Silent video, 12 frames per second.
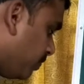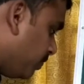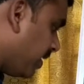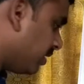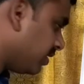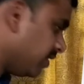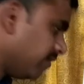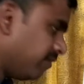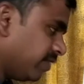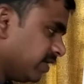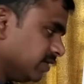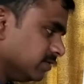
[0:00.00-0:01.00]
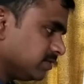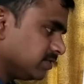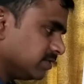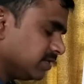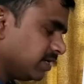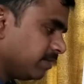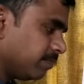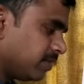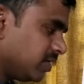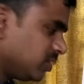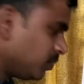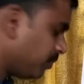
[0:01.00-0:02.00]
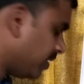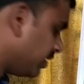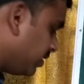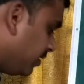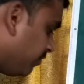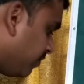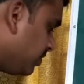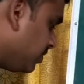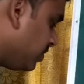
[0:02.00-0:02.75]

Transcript: path difference. Path difference